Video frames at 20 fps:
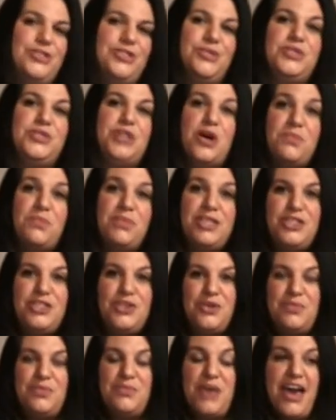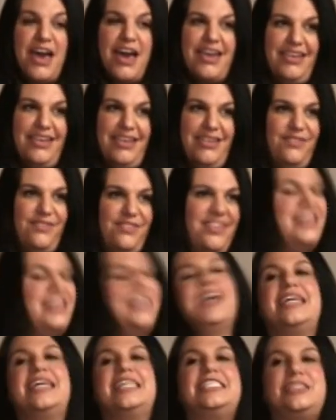So don't be too combative,
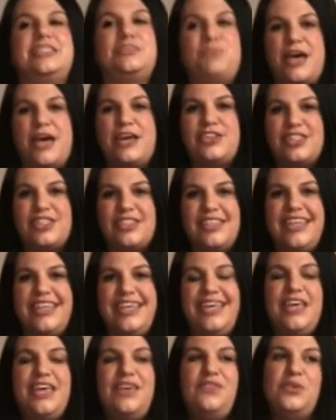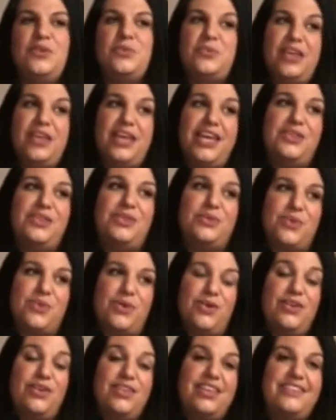especially if you're playing the
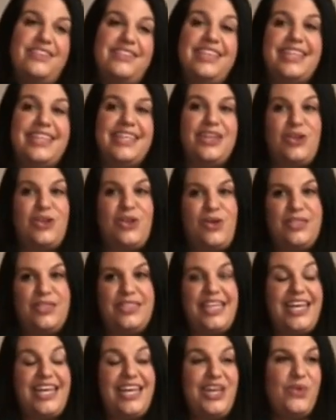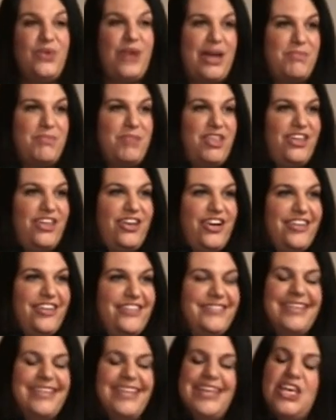role of the little old lady
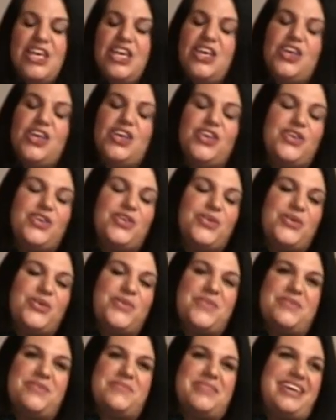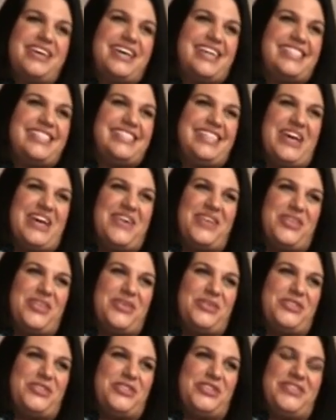grandmother. You don't want to be cussing out
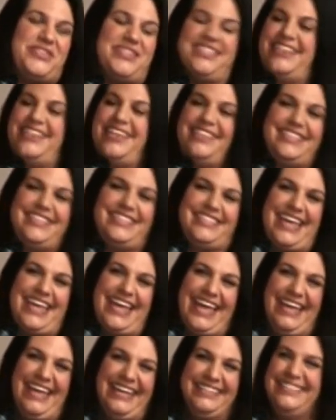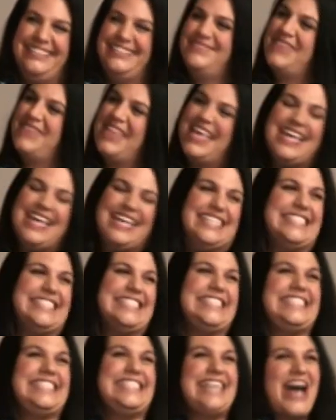other attorneys on the stand.
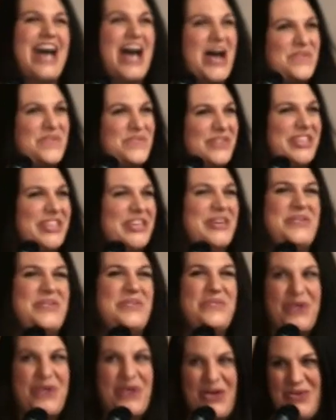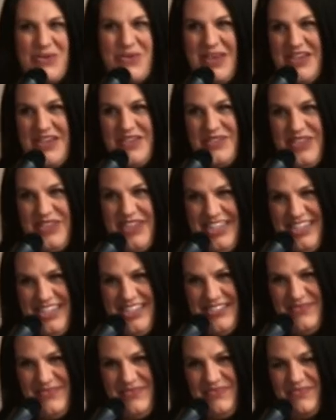It's not really going to work well for
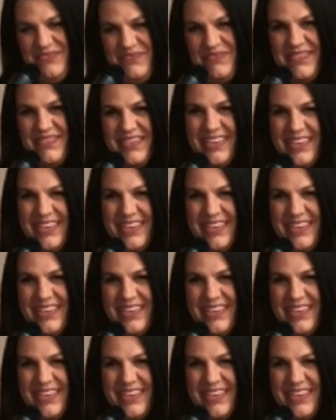you.